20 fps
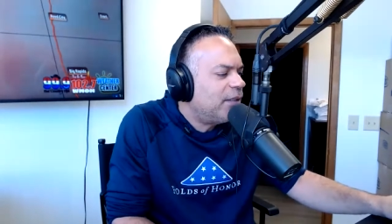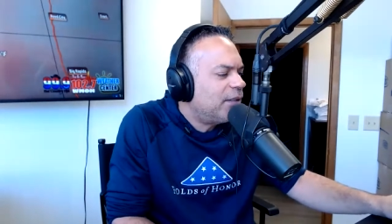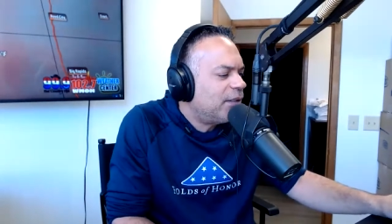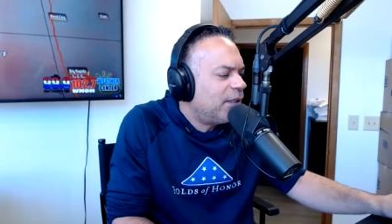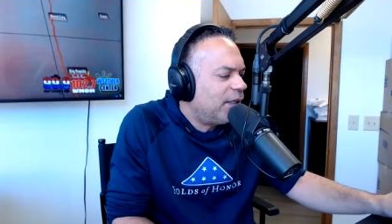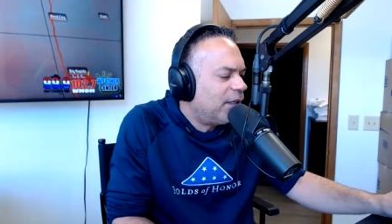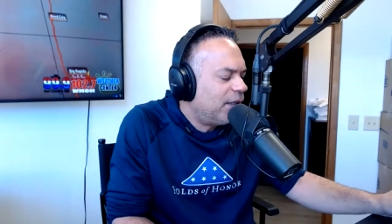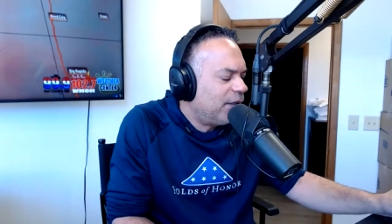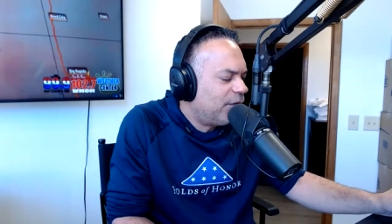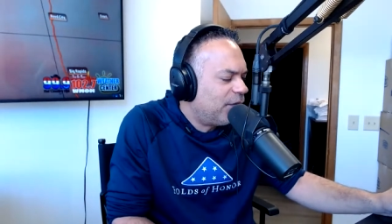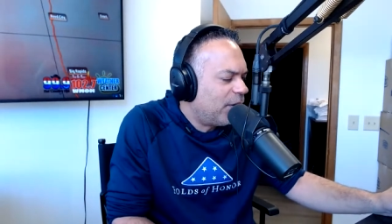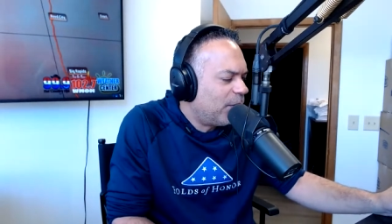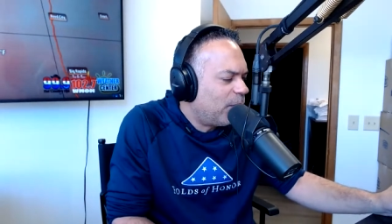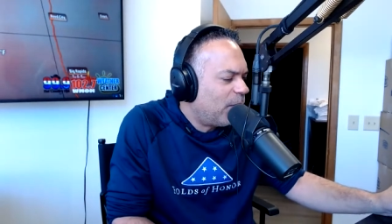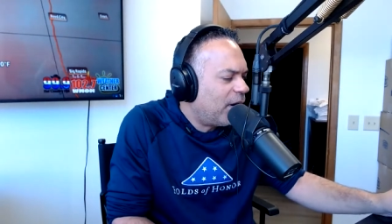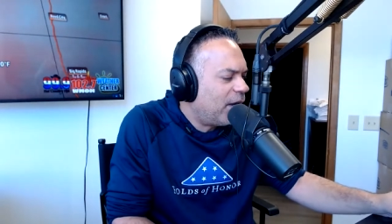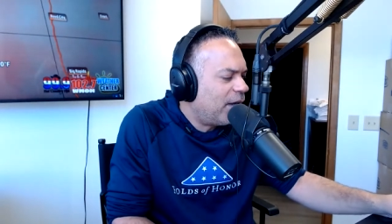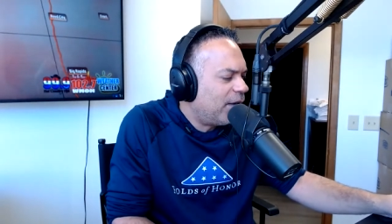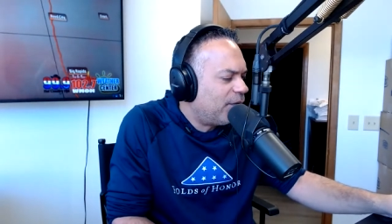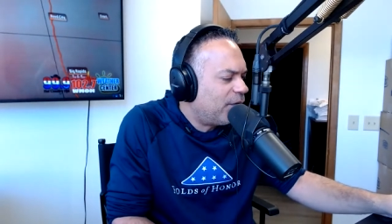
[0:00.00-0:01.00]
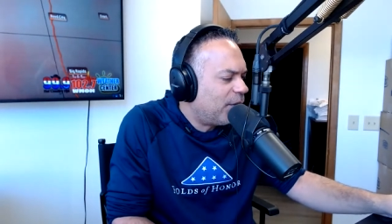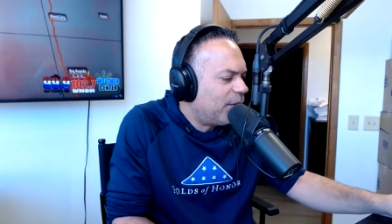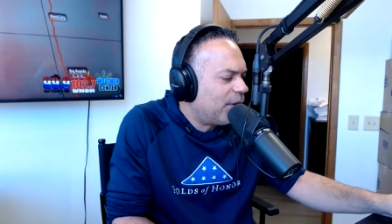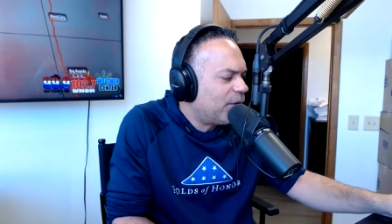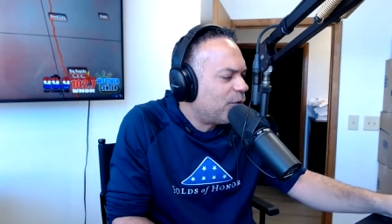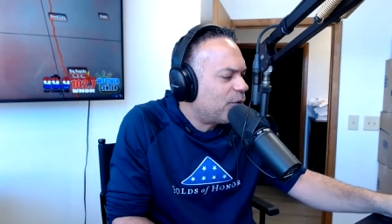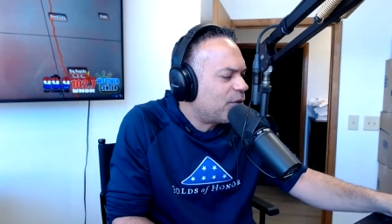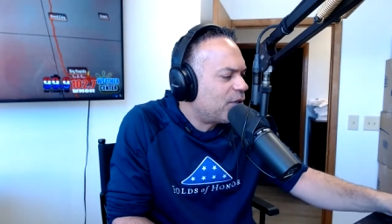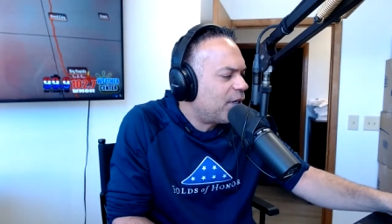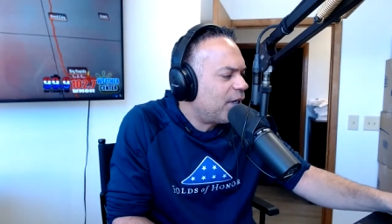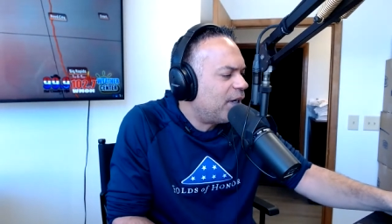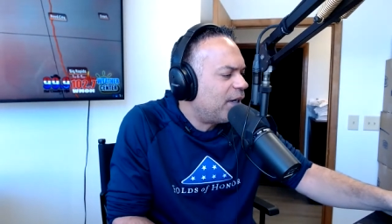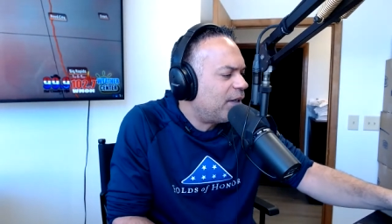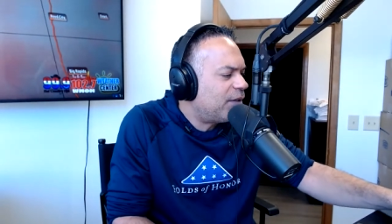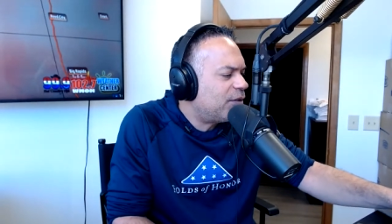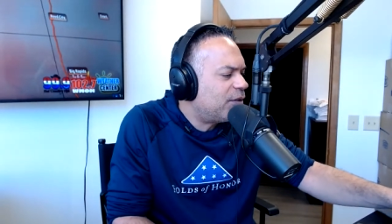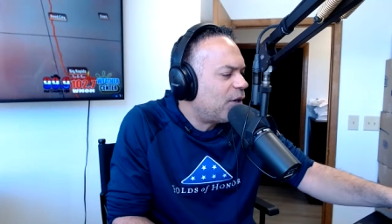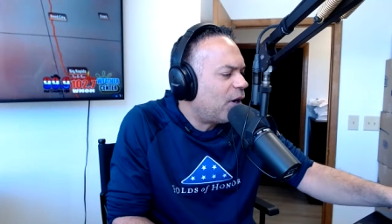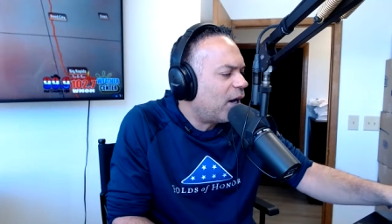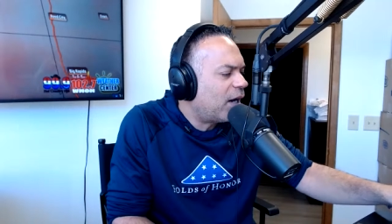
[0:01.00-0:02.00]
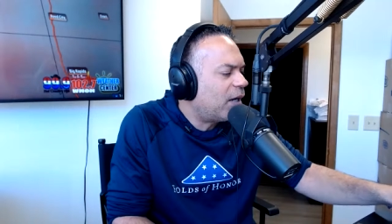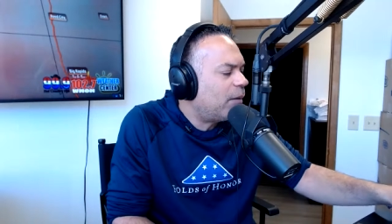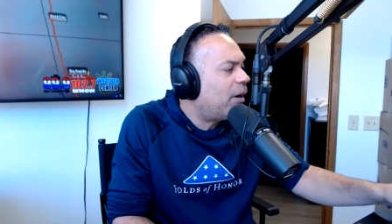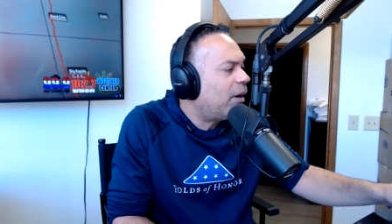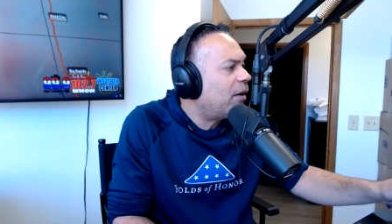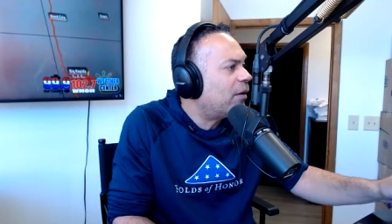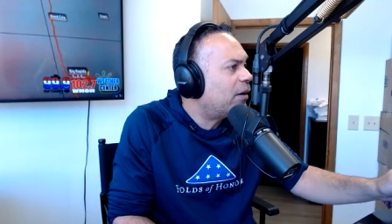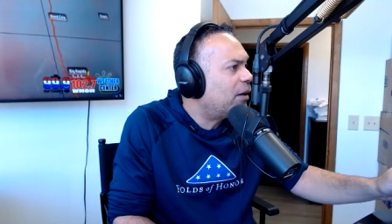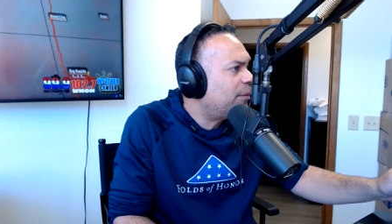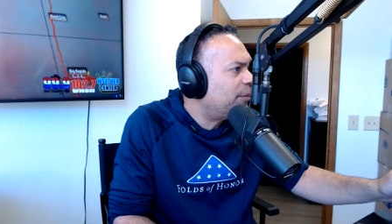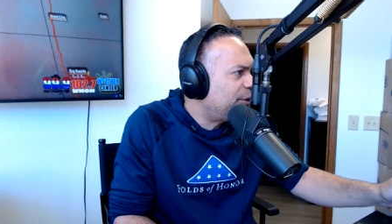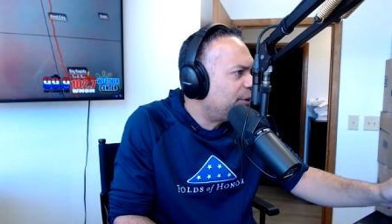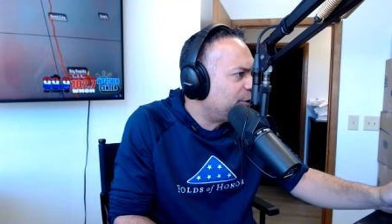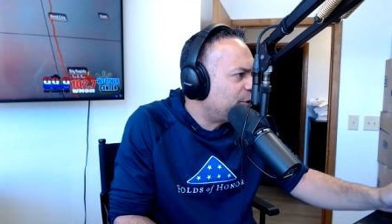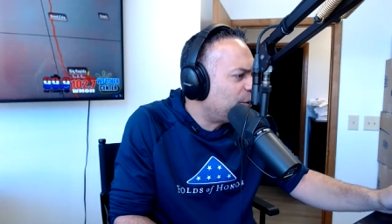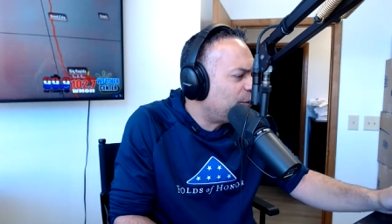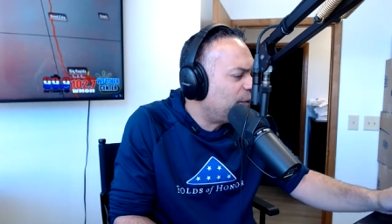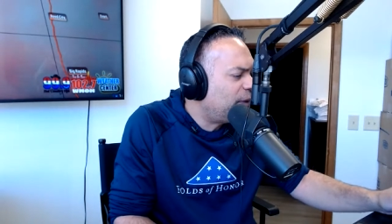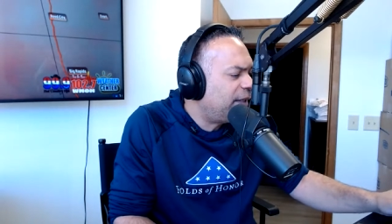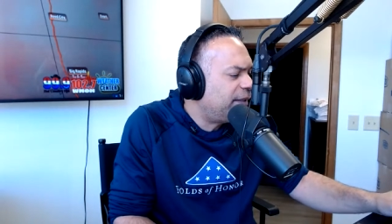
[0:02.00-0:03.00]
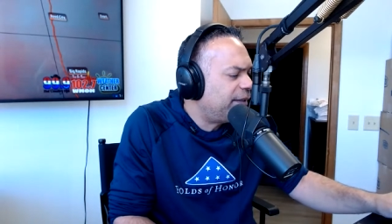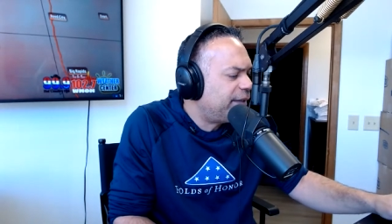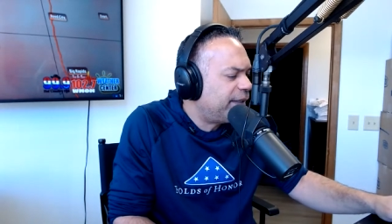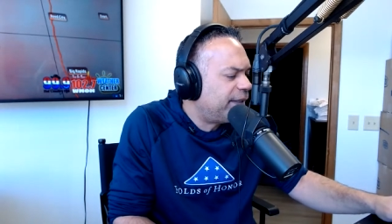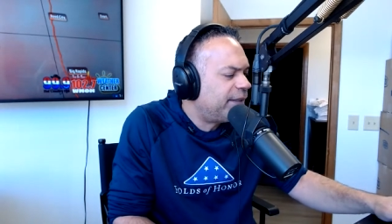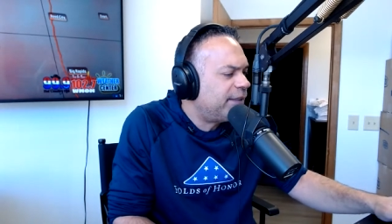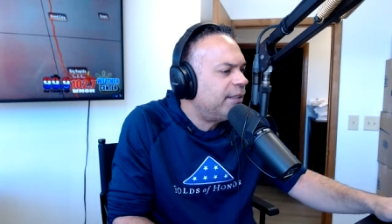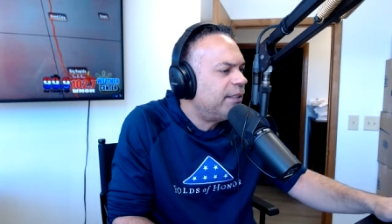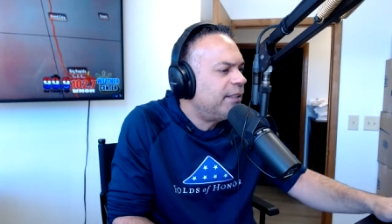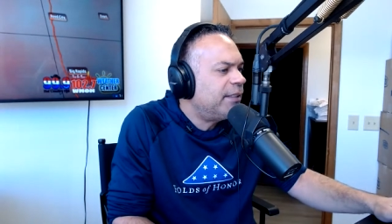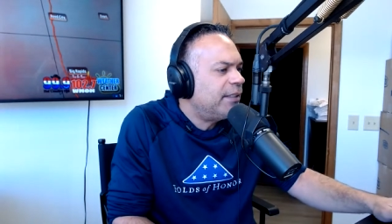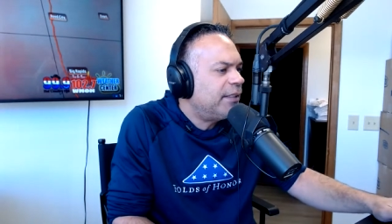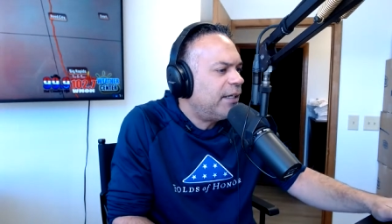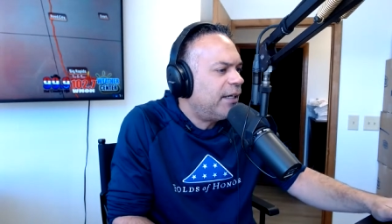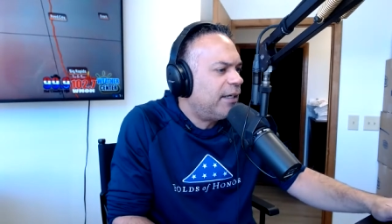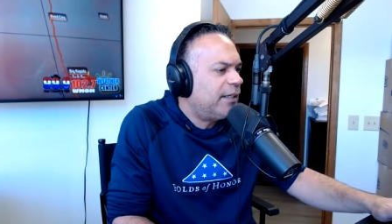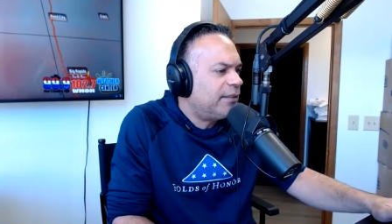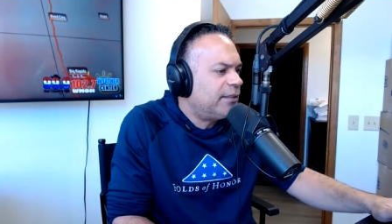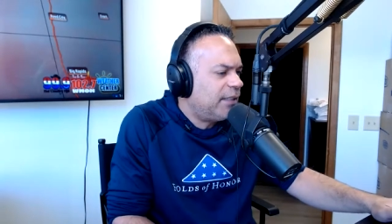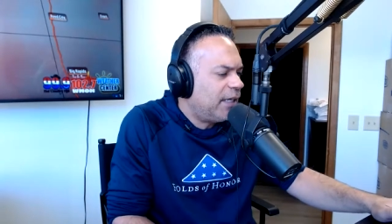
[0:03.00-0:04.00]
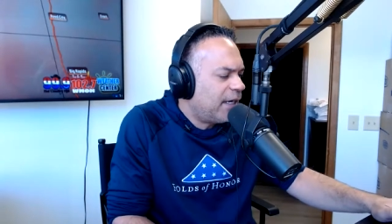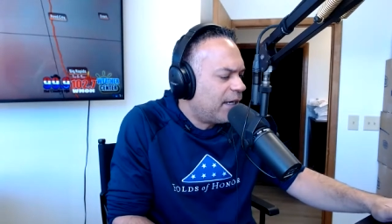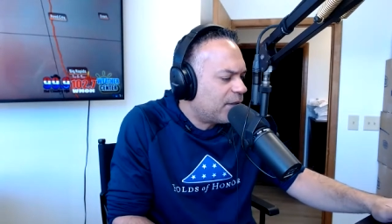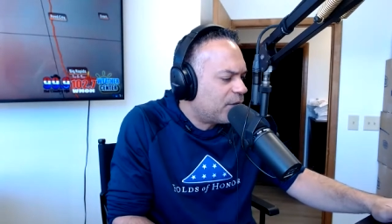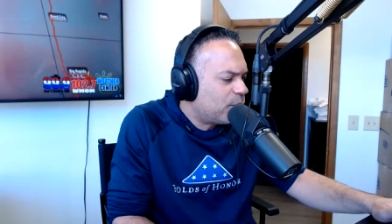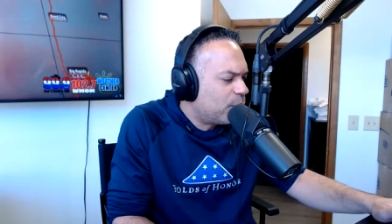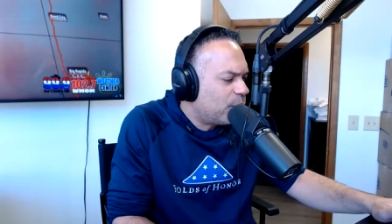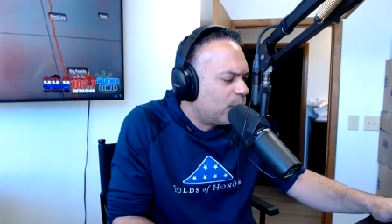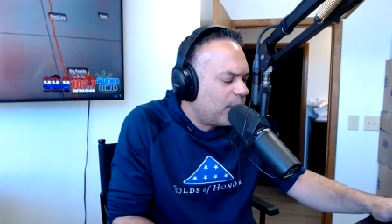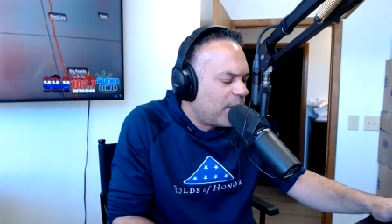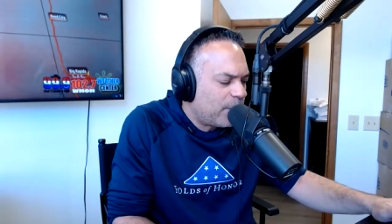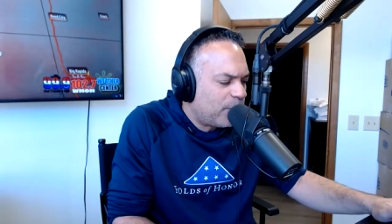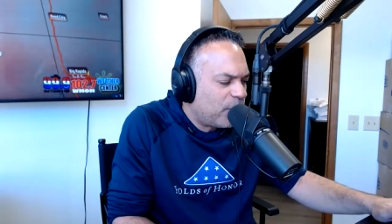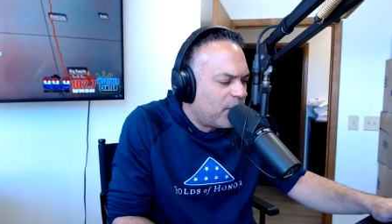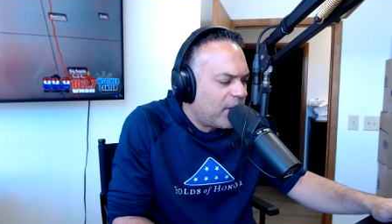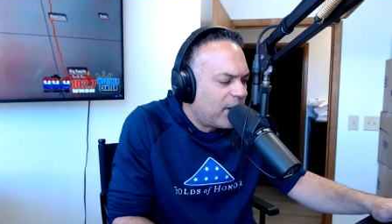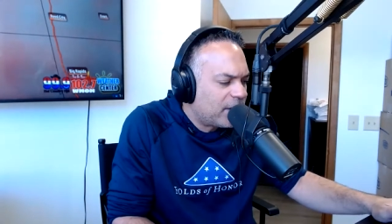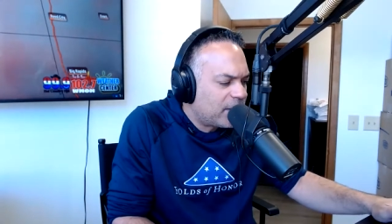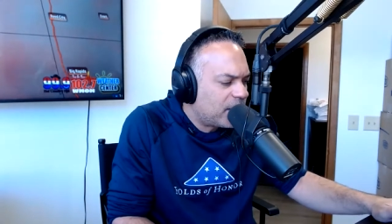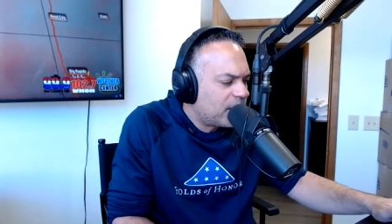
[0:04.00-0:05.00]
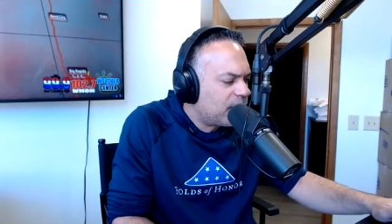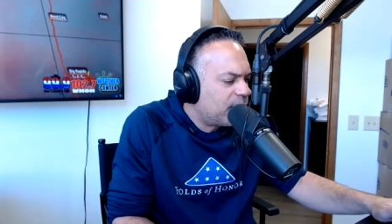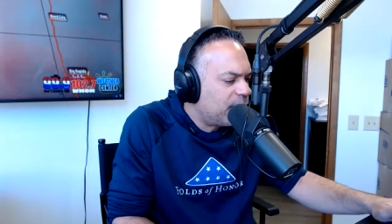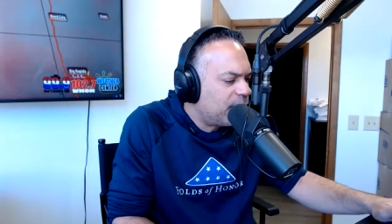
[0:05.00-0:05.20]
if they're interested in talking about commercial lending, take us through that process.